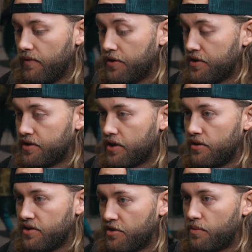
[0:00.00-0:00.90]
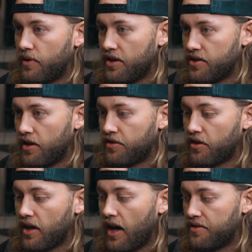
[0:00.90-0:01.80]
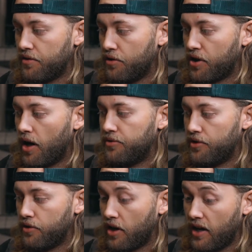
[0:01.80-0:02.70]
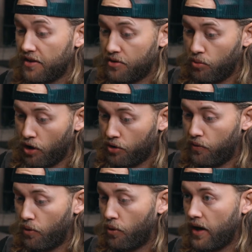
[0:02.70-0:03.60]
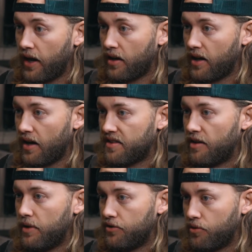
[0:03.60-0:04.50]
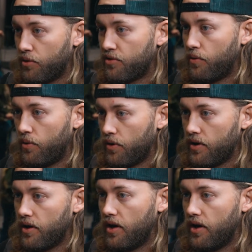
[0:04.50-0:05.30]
It's just a huge inspiration. It's good guys to look up to, good guys to work for, and good guys to have mentors for.